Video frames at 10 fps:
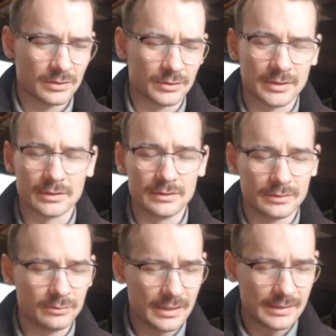So
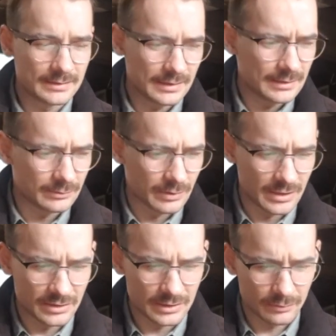it's all these things
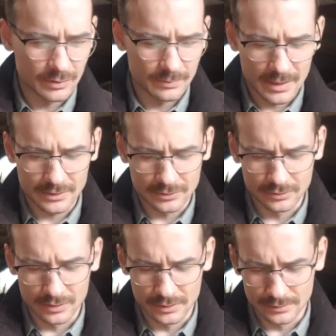where you just want to make
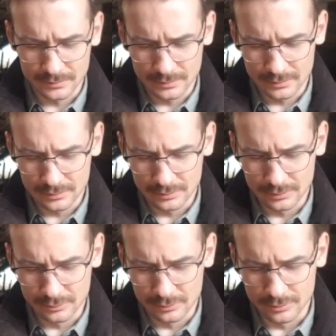sure that
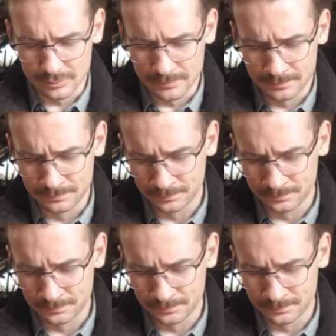you're,